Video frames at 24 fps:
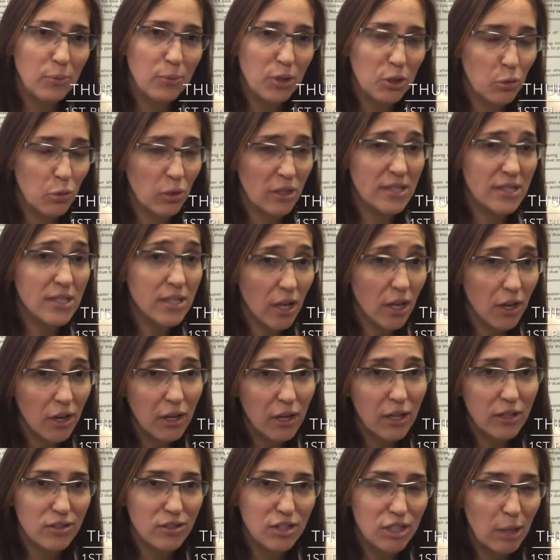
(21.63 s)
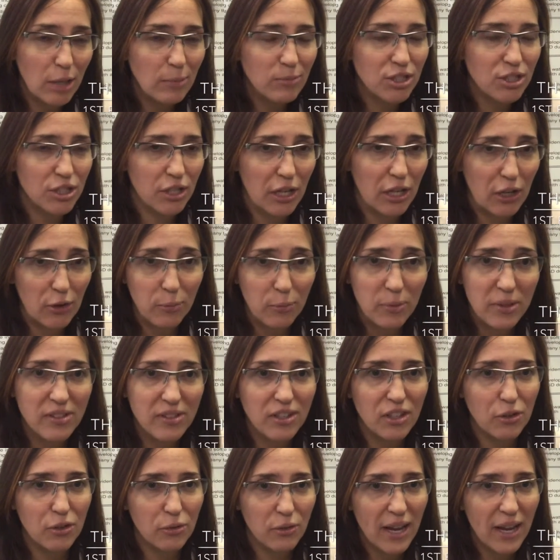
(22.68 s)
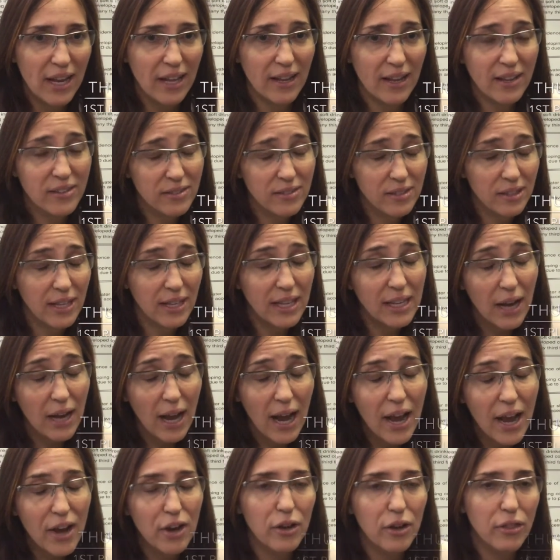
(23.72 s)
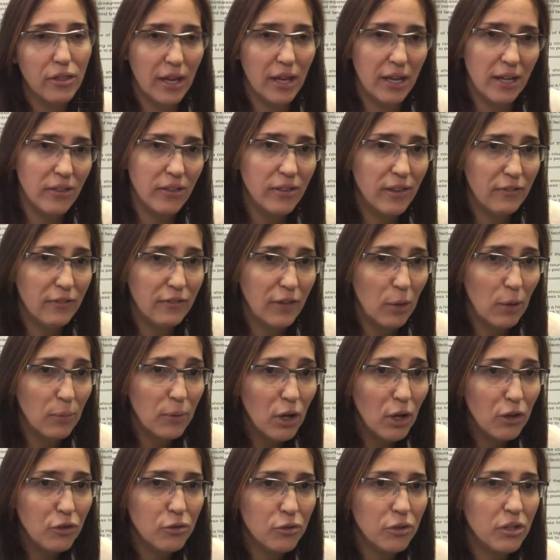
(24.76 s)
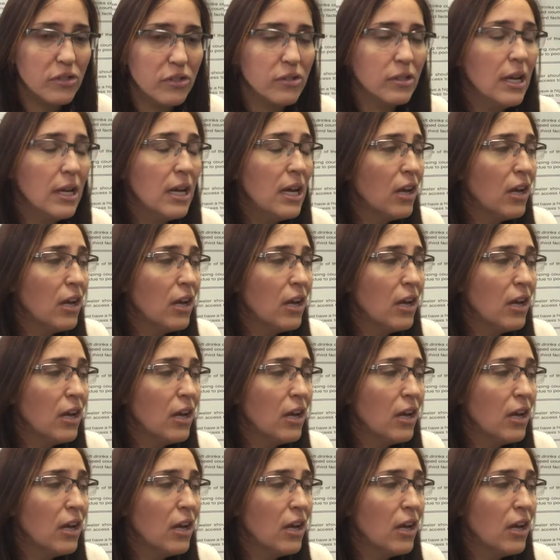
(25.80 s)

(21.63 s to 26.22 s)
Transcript: between soda consumption and obesity rate is higher than in developed countries.